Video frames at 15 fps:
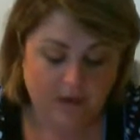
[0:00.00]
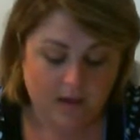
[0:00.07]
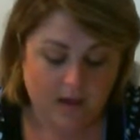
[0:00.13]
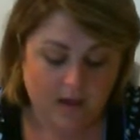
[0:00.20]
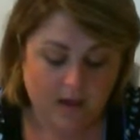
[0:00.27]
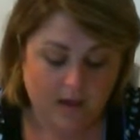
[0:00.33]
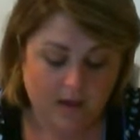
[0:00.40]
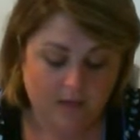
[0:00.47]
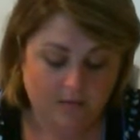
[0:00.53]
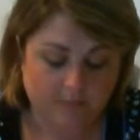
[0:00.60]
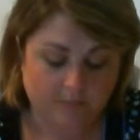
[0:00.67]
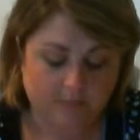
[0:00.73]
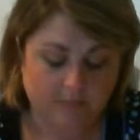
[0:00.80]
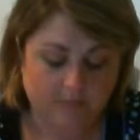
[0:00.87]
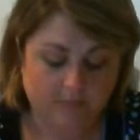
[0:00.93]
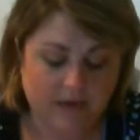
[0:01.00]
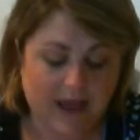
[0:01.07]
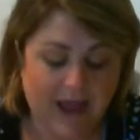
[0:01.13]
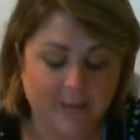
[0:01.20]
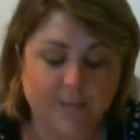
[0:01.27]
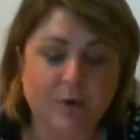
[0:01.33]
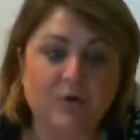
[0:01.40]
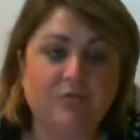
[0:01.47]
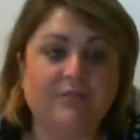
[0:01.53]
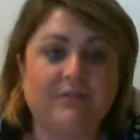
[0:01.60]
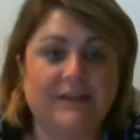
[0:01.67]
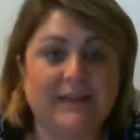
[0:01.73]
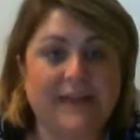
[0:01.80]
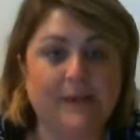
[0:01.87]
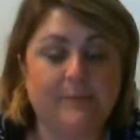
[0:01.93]

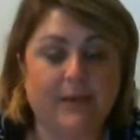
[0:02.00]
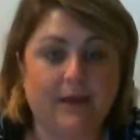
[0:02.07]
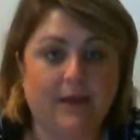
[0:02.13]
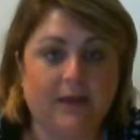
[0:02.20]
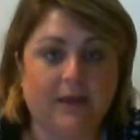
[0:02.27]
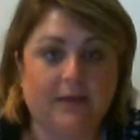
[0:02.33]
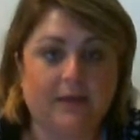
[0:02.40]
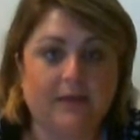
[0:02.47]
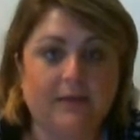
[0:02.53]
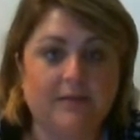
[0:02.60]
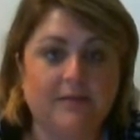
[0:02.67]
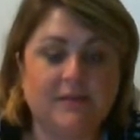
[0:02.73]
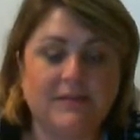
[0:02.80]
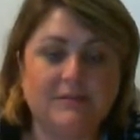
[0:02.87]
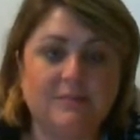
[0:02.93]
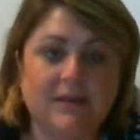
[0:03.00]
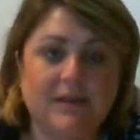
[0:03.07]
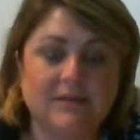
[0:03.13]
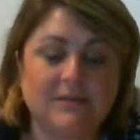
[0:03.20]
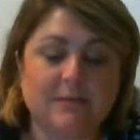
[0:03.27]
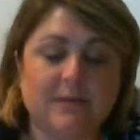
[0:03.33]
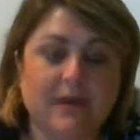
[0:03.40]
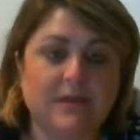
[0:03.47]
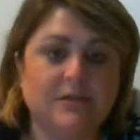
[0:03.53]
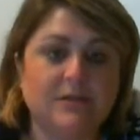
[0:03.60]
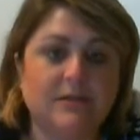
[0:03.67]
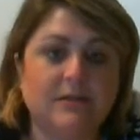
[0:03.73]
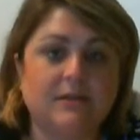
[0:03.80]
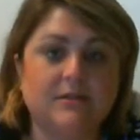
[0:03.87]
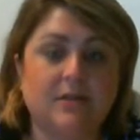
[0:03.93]
Hypovolemic. This means a
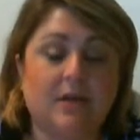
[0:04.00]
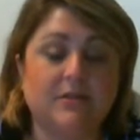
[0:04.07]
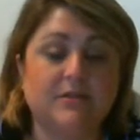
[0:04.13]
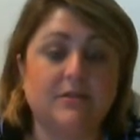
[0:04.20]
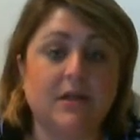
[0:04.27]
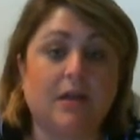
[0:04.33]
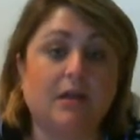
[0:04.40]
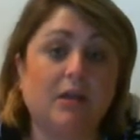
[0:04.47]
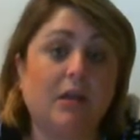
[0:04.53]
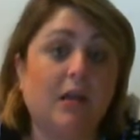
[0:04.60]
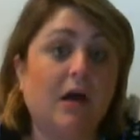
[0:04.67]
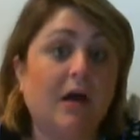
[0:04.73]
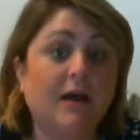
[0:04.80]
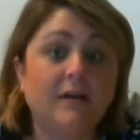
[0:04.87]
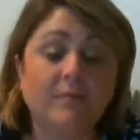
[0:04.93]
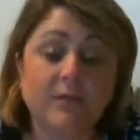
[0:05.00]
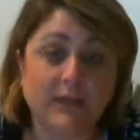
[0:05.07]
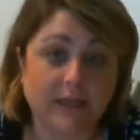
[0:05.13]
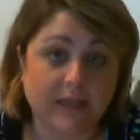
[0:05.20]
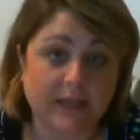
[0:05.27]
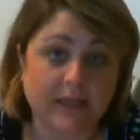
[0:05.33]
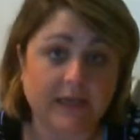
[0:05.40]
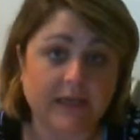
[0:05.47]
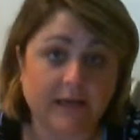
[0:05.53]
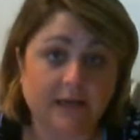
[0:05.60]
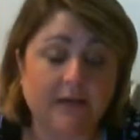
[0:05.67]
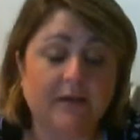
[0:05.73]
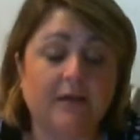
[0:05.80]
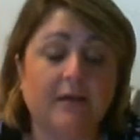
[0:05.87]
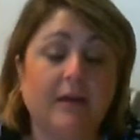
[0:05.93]
patient has lost a lot of blood
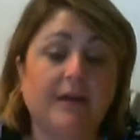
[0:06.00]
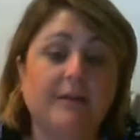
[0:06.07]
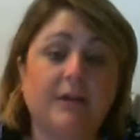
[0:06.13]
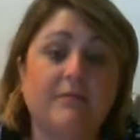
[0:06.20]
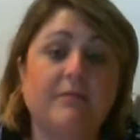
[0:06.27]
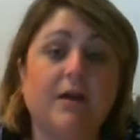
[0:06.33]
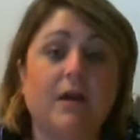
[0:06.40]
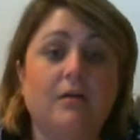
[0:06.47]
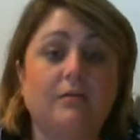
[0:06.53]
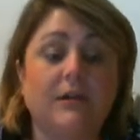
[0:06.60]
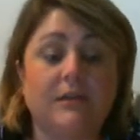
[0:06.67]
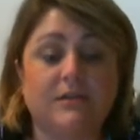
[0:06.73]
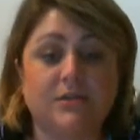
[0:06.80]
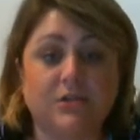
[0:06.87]
and they've gone into